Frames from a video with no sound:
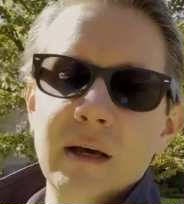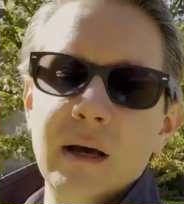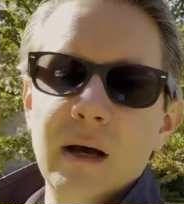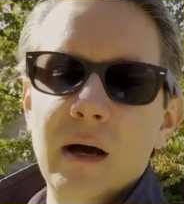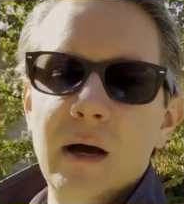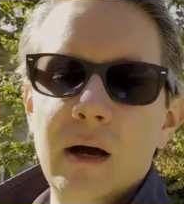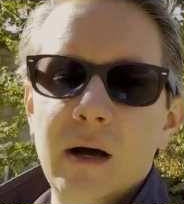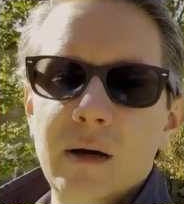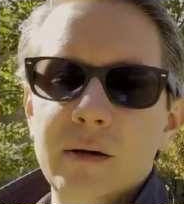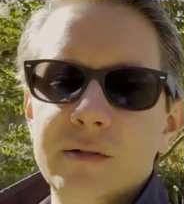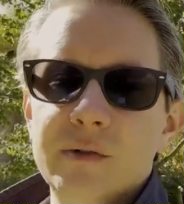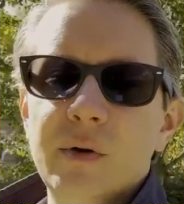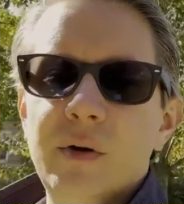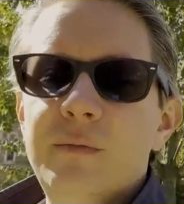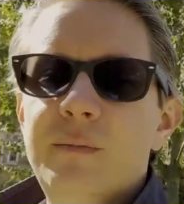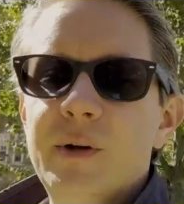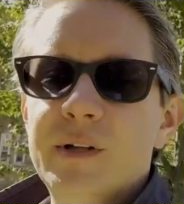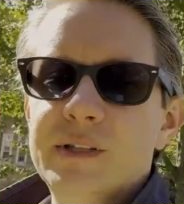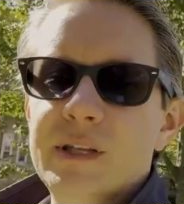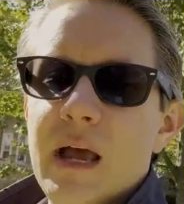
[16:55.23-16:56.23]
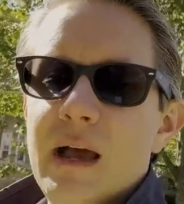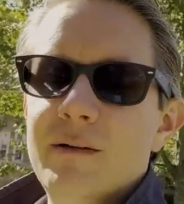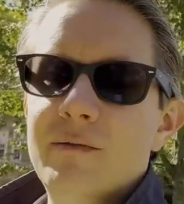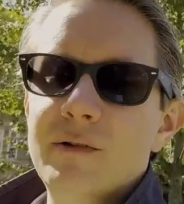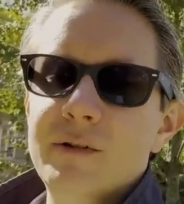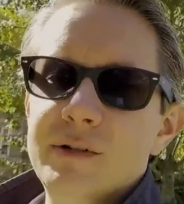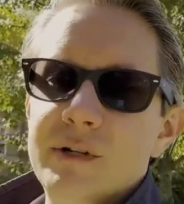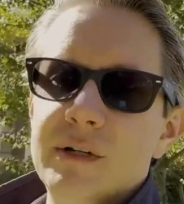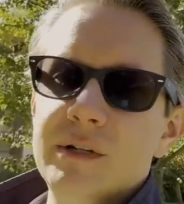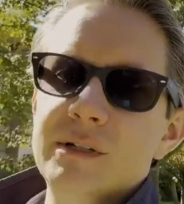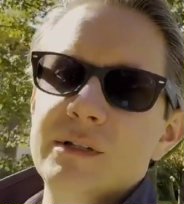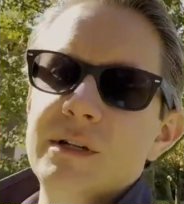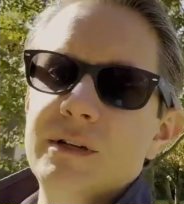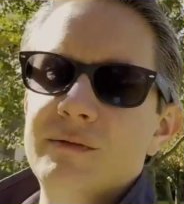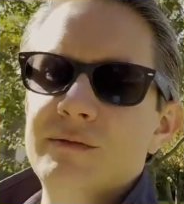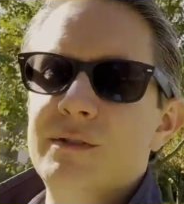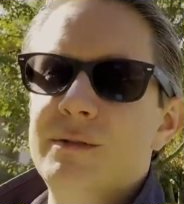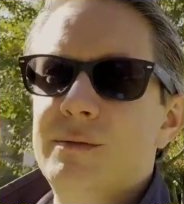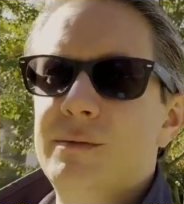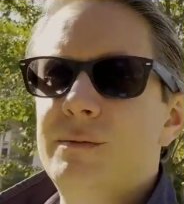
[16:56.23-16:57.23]
12-month averages
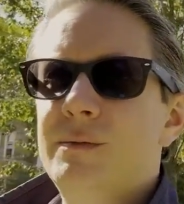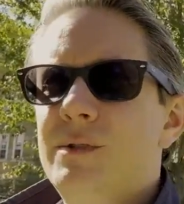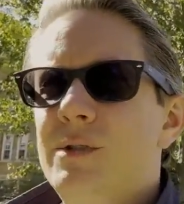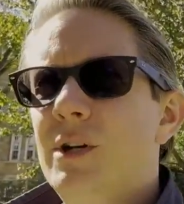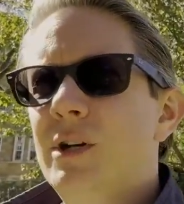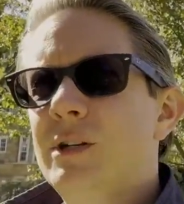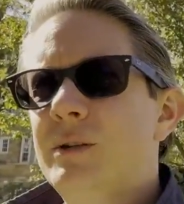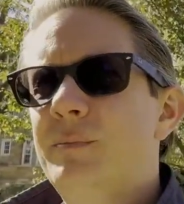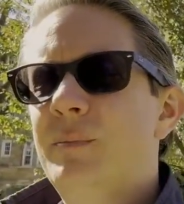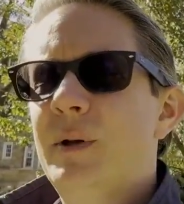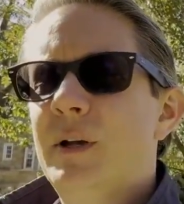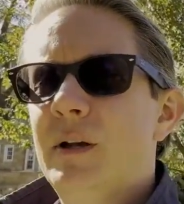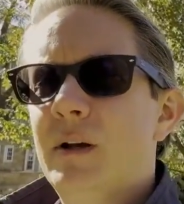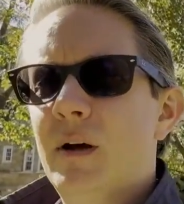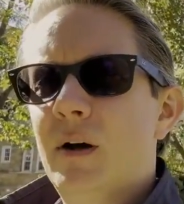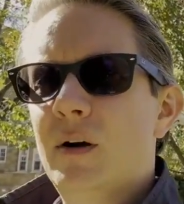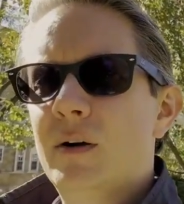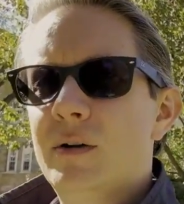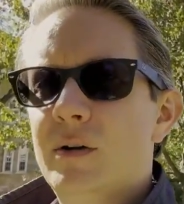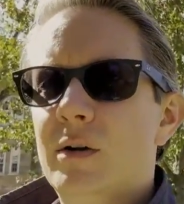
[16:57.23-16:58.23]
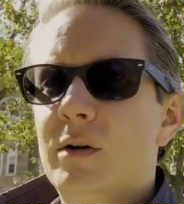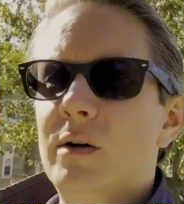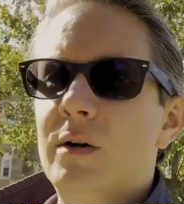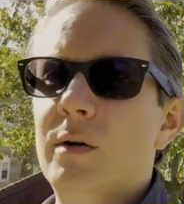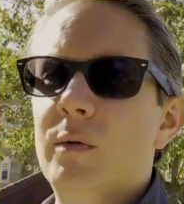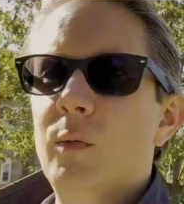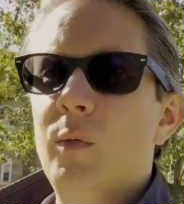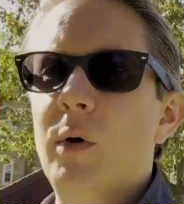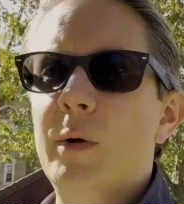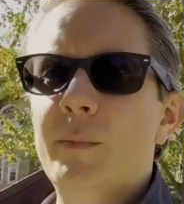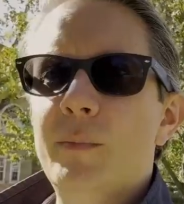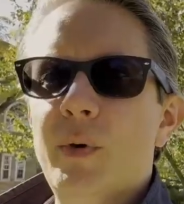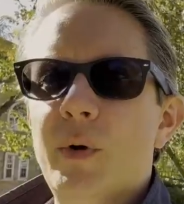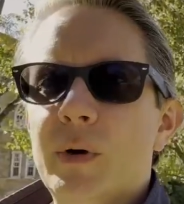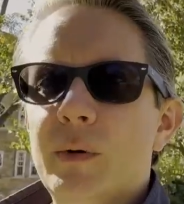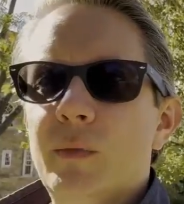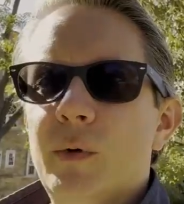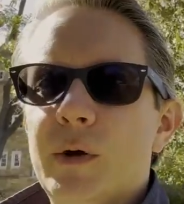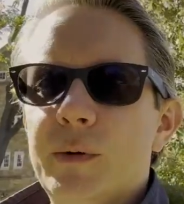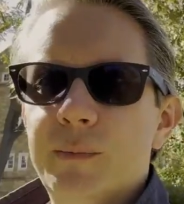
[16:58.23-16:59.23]
have just been under
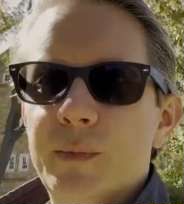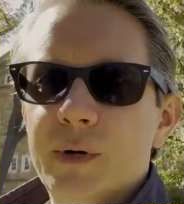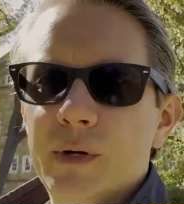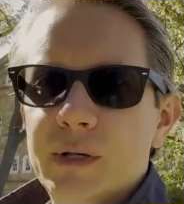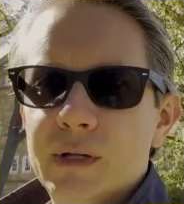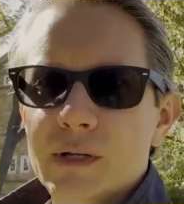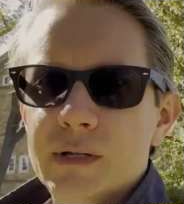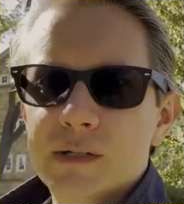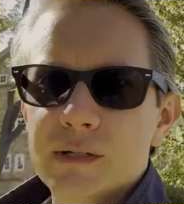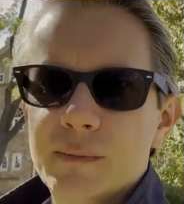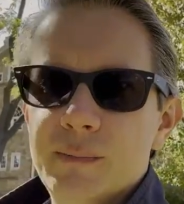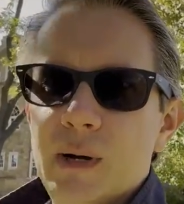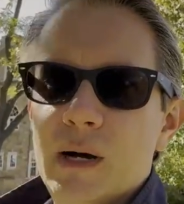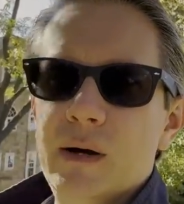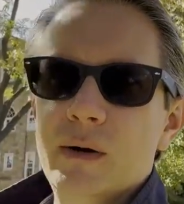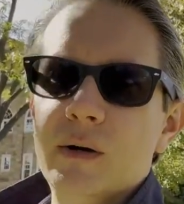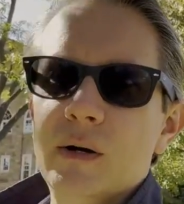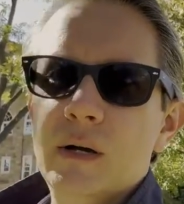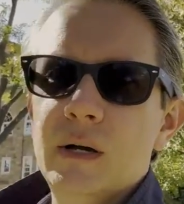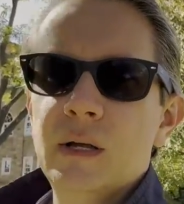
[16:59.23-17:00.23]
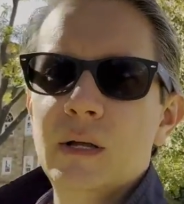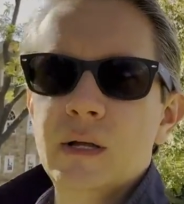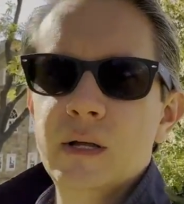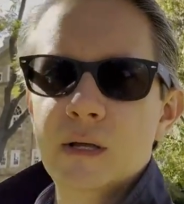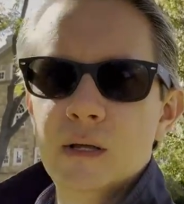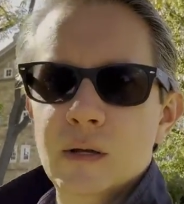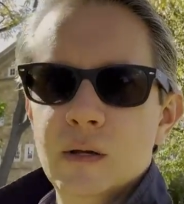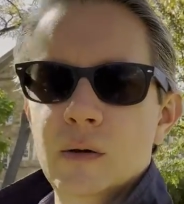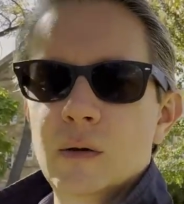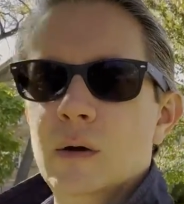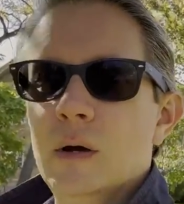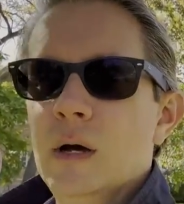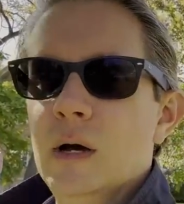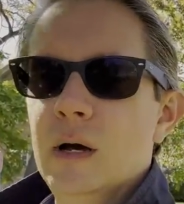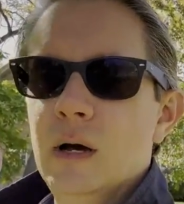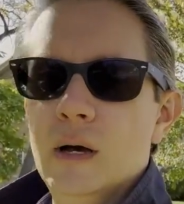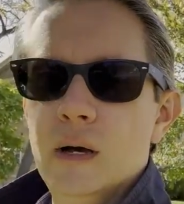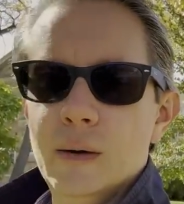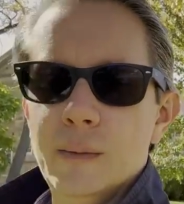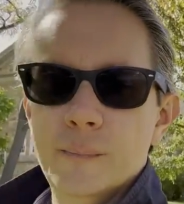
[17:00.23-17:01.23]
1.1 million. It's about
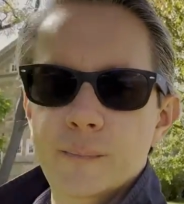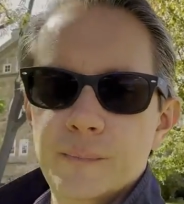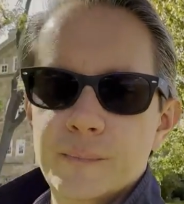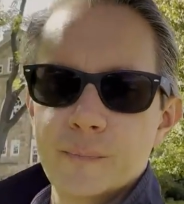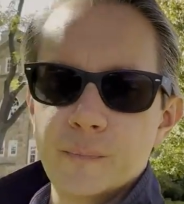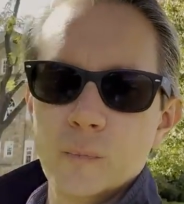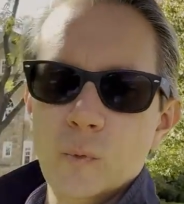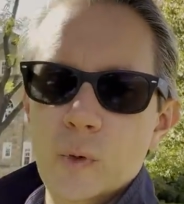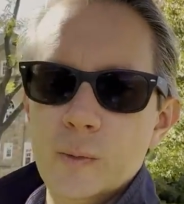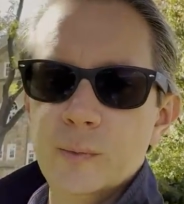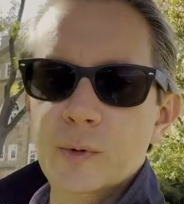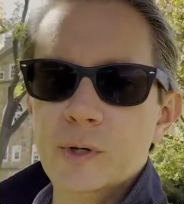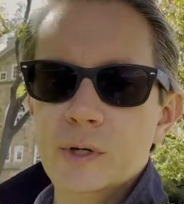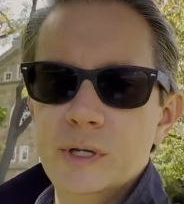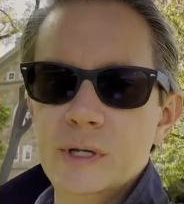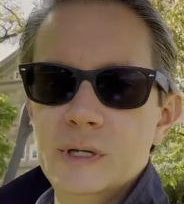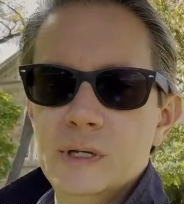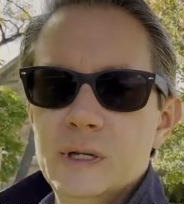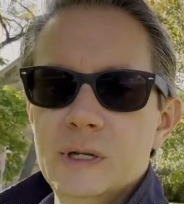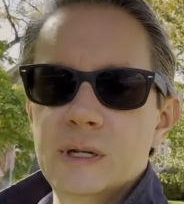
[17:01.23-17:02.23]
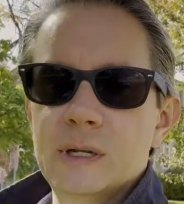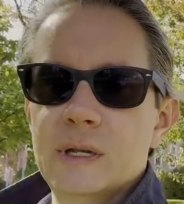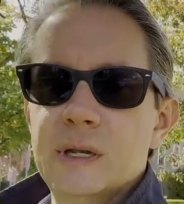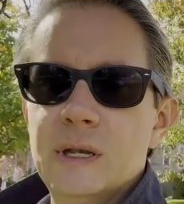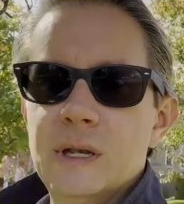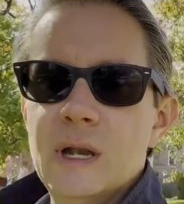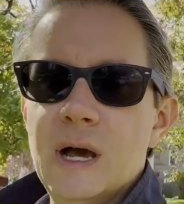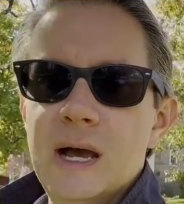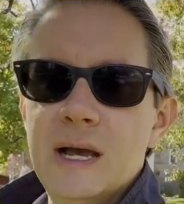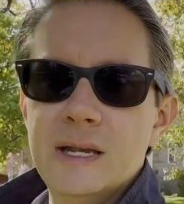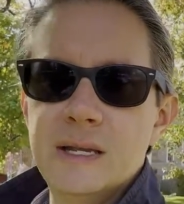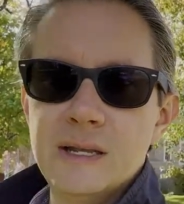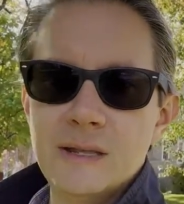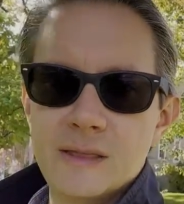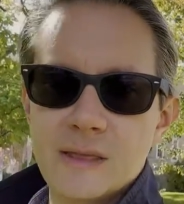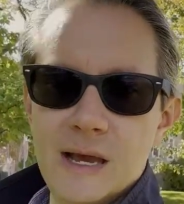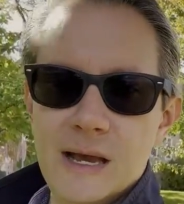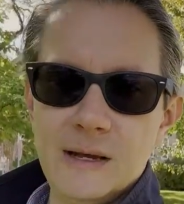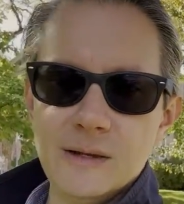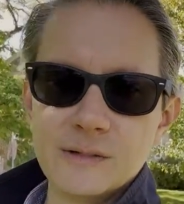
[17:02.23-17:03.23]

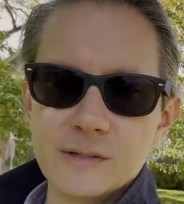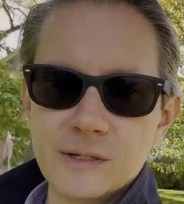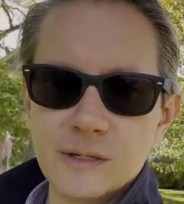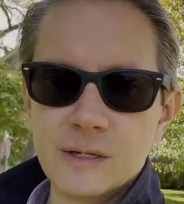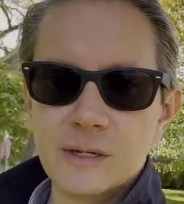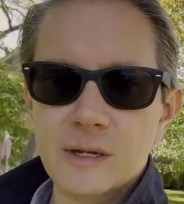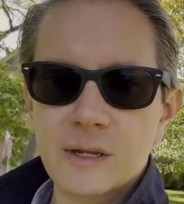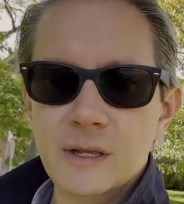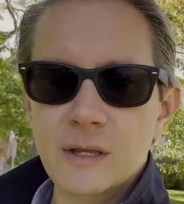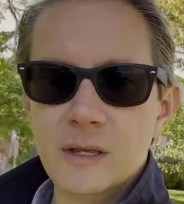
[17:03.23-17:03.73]
1,090,000.